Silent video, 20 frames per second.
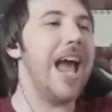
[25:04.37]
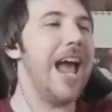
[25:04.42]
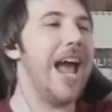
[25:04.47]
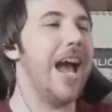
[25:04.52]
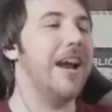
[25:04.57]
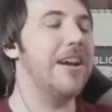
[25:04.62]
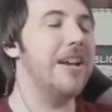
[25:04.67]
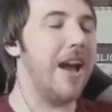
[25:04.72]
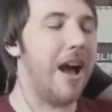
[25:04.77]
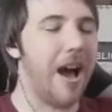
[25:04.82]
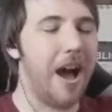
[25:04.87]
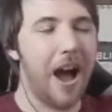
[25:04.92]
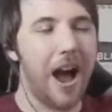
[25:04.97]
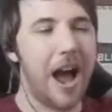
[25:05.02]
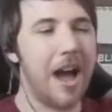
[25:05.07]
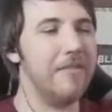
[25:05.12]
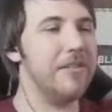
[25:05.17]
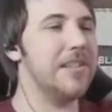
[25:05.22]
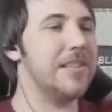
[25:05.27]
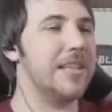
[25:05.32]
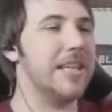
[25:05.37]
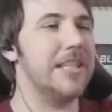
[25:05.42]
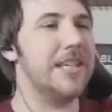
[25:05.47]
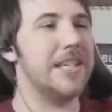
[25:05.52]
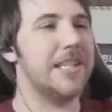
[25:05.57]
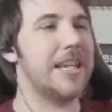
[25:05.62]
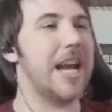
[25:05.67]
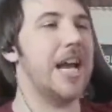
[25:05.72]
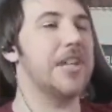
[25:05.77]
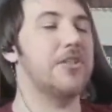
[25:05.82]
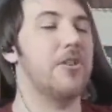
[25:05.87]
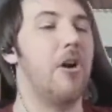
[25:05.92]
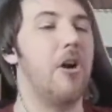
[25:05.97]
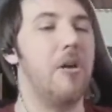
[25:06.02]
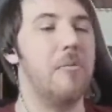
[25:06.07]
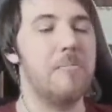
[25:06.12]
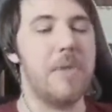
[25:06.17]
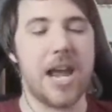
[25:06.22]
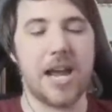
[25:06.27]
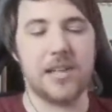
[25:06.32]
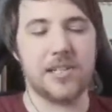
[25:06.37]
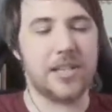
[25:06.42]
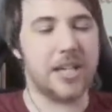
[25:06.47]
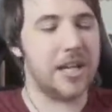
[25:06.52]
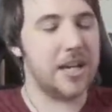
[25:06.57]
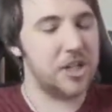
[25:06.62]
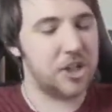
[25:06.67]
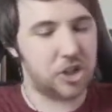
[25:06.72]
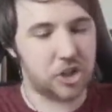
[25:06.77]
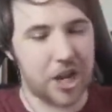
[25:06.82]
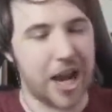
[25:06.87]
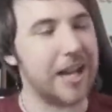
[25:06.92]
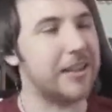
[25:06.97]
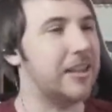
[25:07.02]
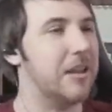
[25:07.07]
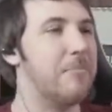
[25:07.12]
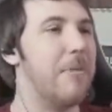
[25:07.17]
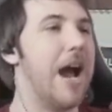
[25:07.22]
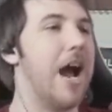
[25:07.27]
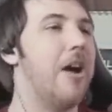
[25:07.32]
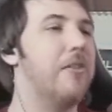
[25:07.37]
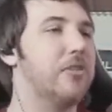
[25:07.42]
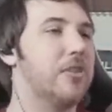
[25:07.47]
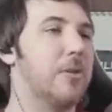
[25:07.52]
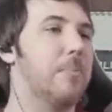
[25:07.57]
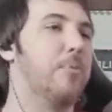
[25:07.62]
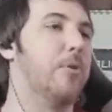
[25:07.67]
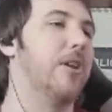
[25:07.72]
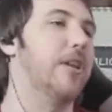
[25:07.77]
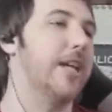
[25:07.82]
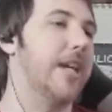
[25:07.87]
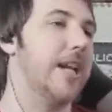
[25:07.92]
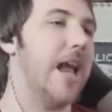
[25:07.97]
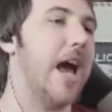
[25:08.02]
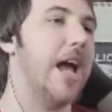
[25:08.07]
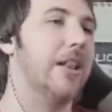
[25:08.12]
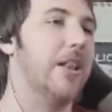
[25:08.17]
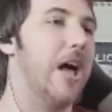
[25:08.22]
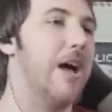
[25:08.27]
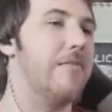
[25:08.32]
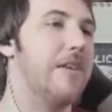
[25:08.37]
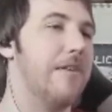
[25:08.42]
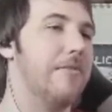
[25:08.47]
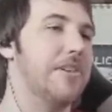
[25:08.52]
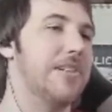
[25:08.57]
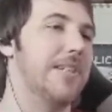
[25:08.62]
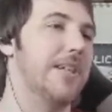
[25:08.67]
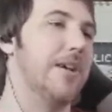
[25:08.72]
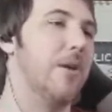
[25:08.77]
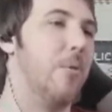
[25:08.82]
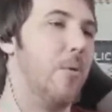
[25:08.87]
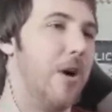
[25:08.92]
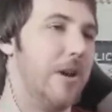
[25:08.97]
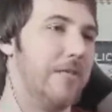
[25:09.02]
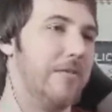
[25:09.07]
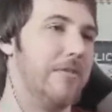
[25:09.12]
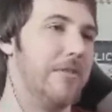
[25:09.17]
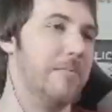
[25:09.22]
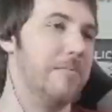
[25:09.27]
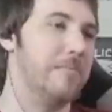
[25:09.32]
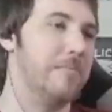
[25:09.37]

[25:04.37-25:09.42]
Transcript: And obviously, these guys are all amazing. Check them out. They're brilliant. I love every single one of